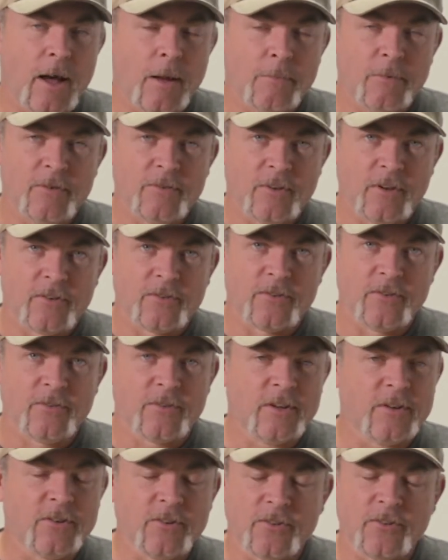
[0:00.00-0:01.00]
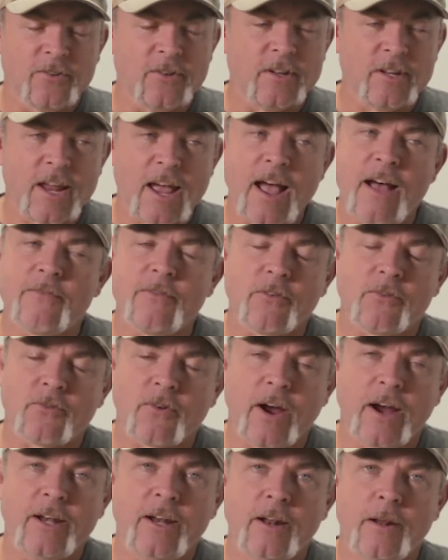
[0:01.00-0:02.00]
positions that just didn't have the
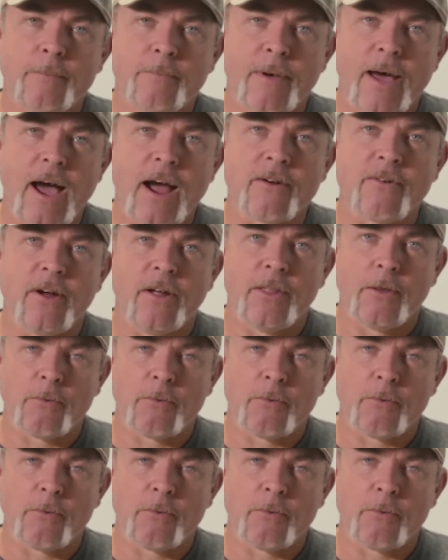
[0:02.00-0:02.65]
training and background.